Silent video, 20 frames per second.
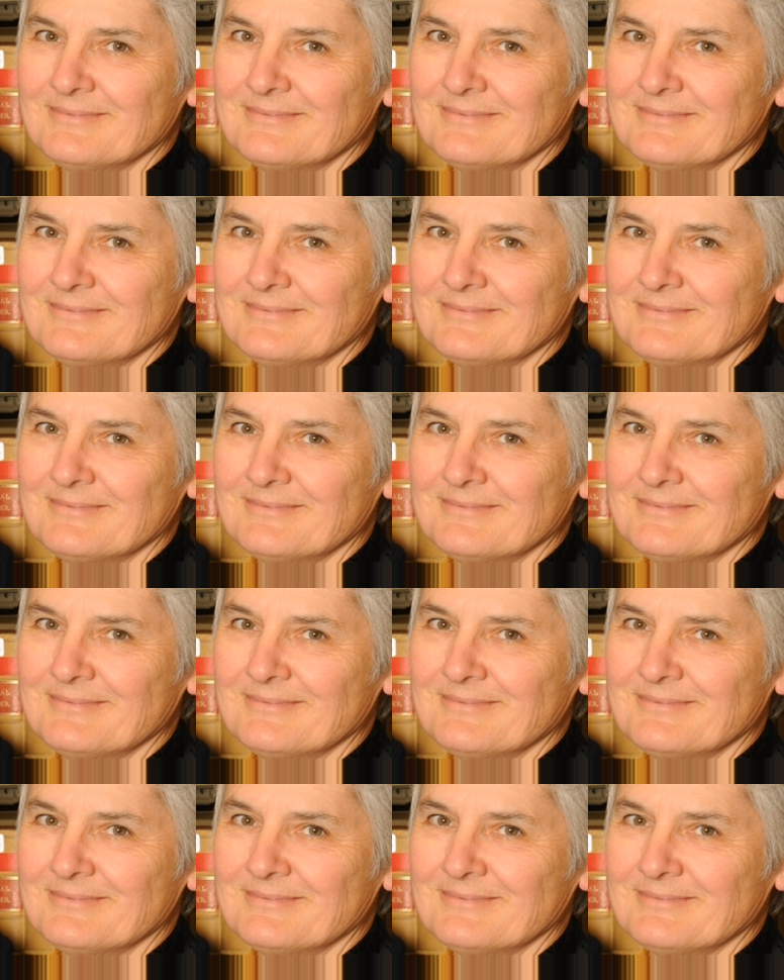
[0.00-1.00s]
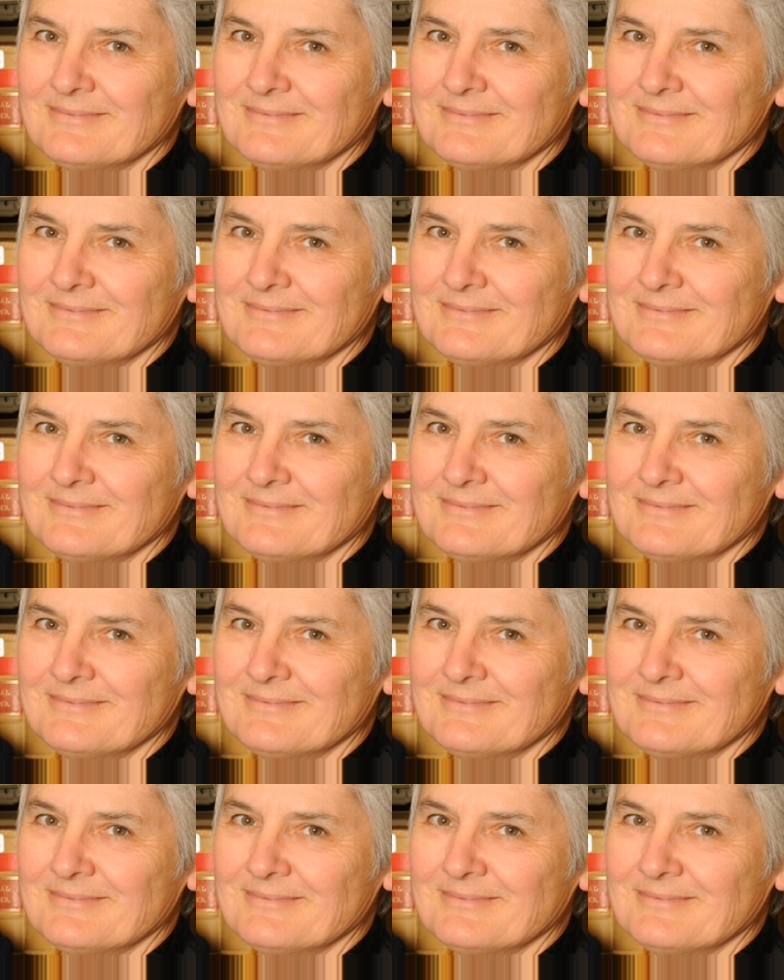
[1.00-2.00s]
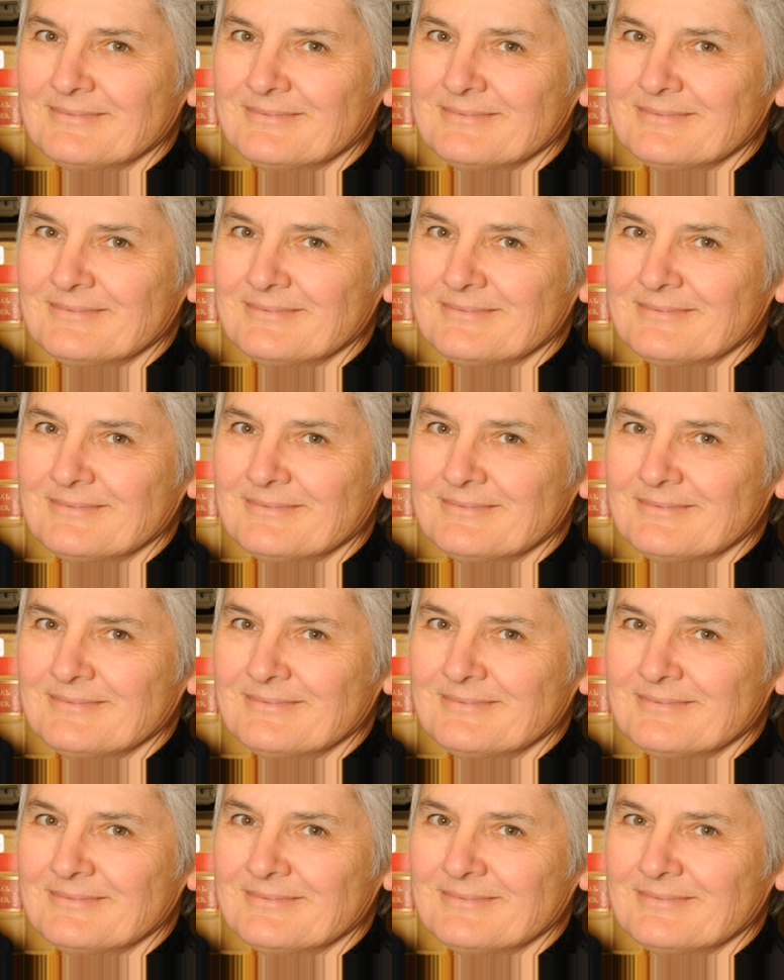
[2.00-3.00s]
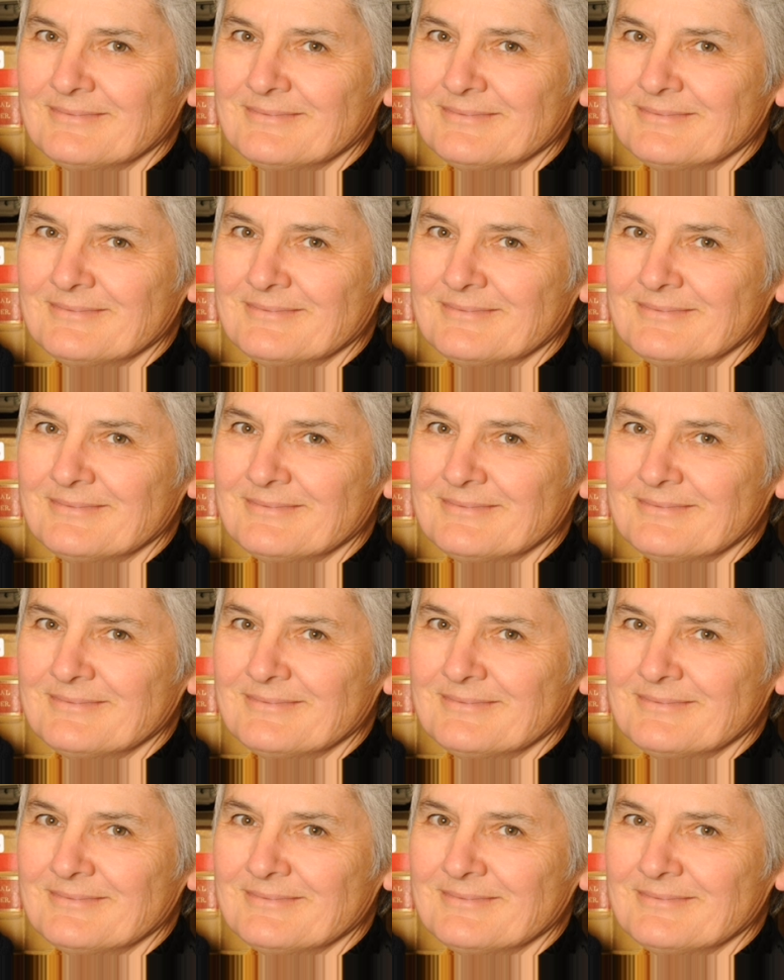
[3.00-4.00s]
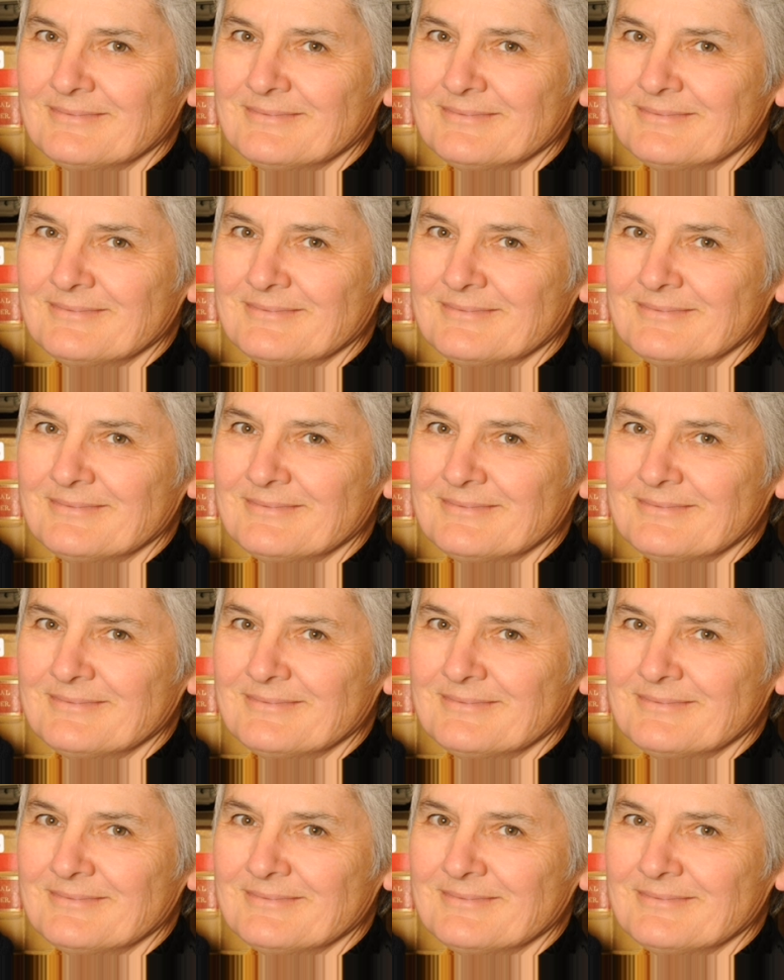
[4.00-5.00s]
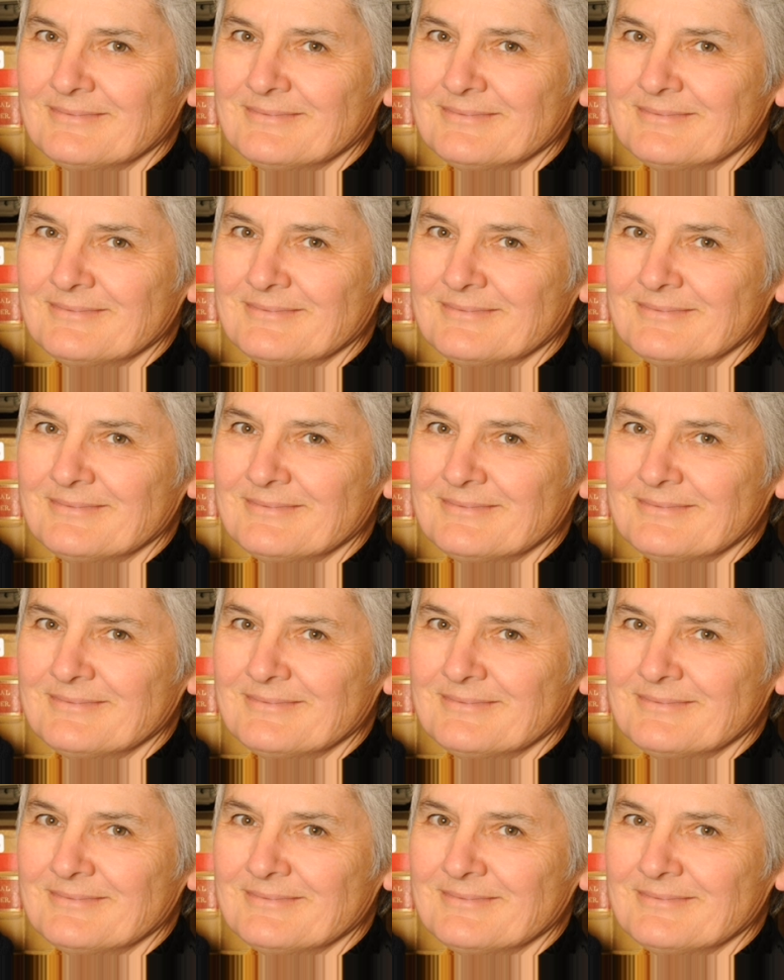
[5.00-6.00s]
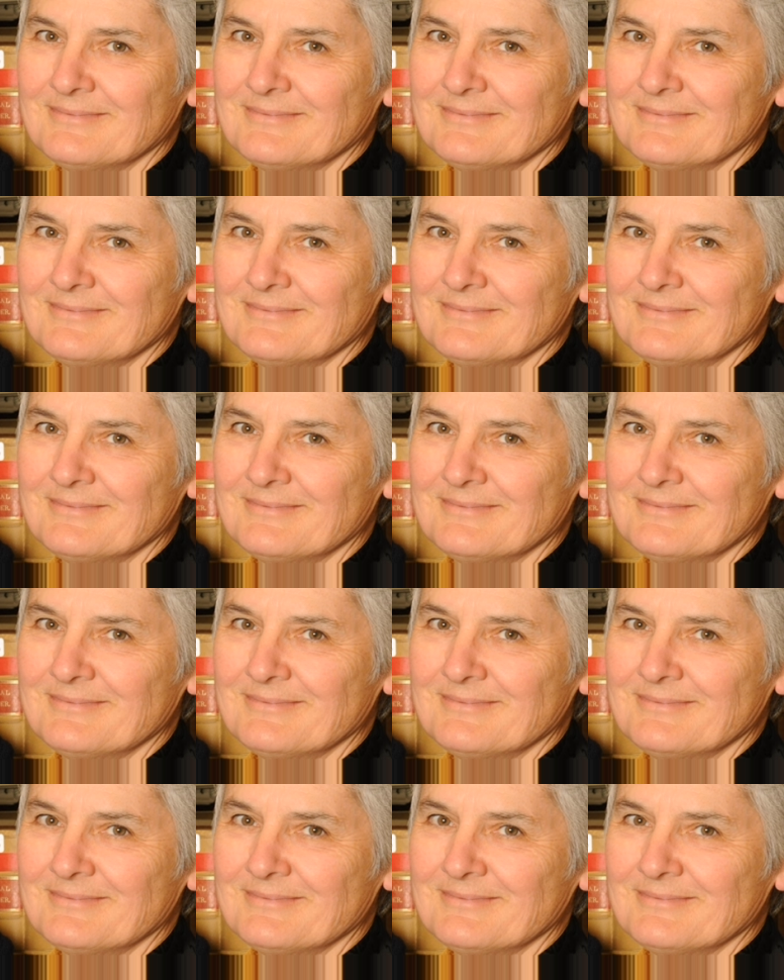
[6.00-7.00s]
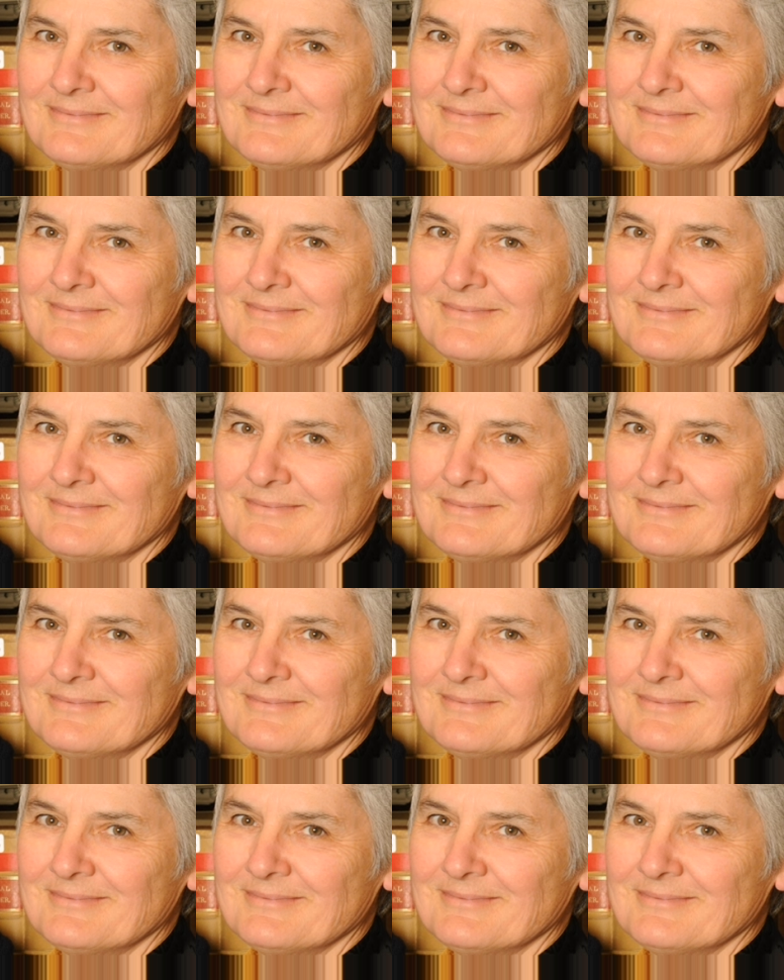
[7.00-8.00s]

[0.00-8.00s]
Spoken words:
[no speech]